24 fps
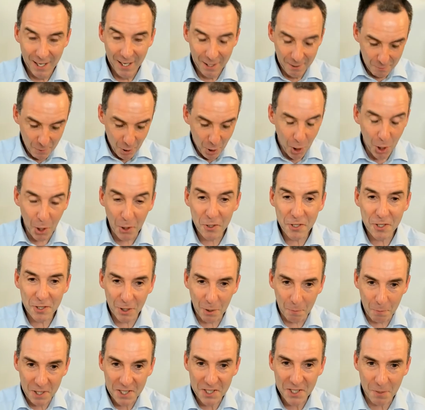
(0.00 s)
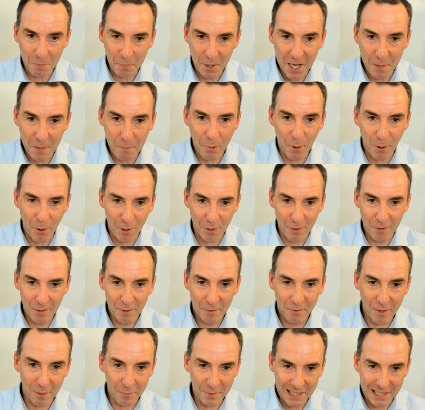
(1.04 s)
hunt the piece of paper
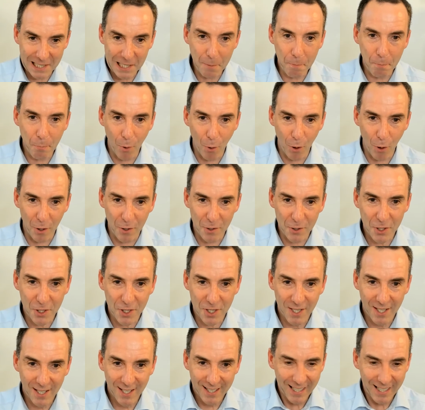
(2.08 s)
from the clipboards.